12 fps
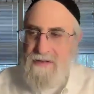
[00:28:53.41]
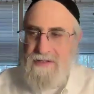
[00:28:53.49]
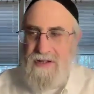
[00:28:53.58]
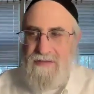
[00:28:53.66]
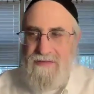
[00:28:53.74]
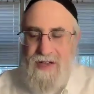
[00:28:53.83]

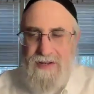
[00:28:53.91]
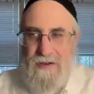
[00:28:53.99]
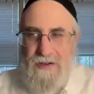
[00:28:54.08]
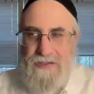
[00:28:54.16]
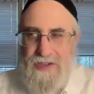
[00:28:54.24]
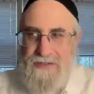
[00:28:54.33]

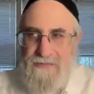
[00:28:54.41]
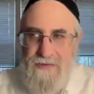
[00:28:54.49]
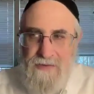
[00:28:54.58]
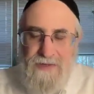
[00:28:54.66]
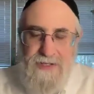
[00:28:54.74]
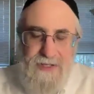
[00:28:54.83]
all these
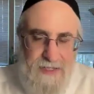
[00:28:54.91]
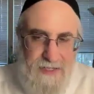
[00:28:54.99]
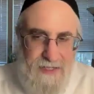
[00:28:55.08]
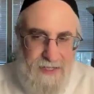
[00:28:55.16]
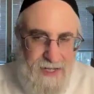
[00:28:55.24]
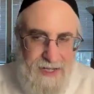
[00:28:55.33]

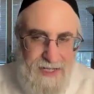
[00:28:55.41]
verses,